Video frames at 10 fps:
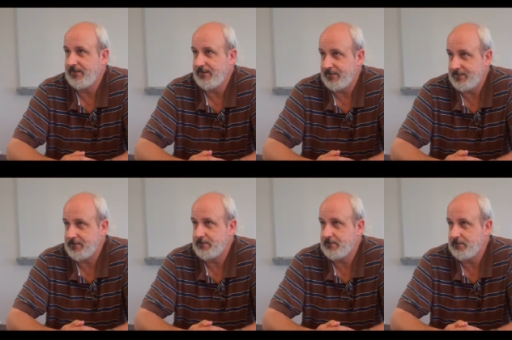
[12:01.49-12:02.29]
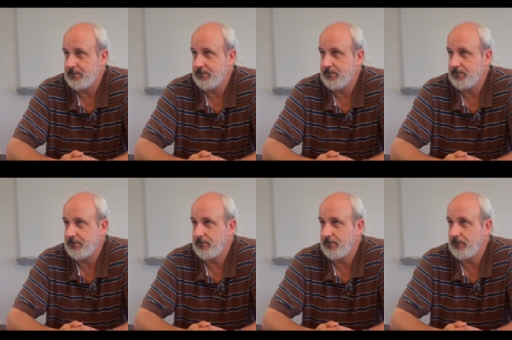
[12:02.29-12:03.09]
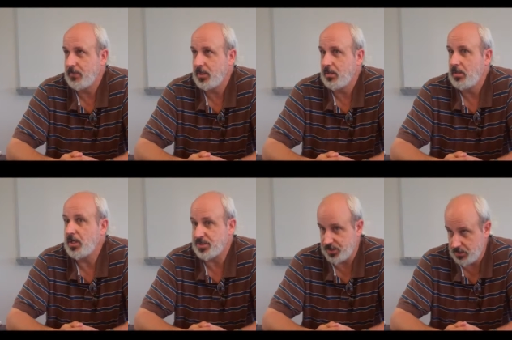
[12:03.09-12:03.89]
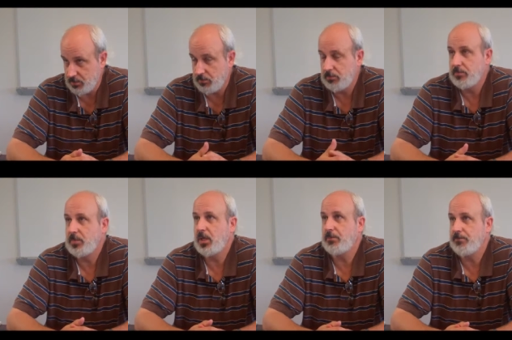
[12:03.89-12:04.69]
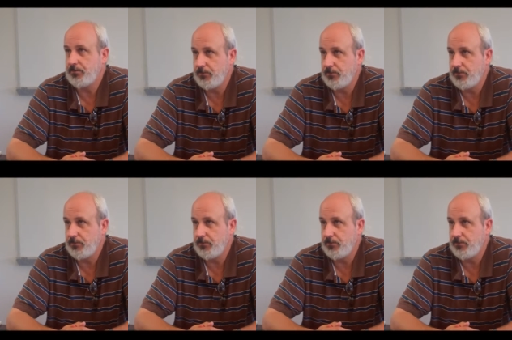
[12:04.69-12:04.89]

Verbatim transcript: for the project out of the savings? Yes. Yep.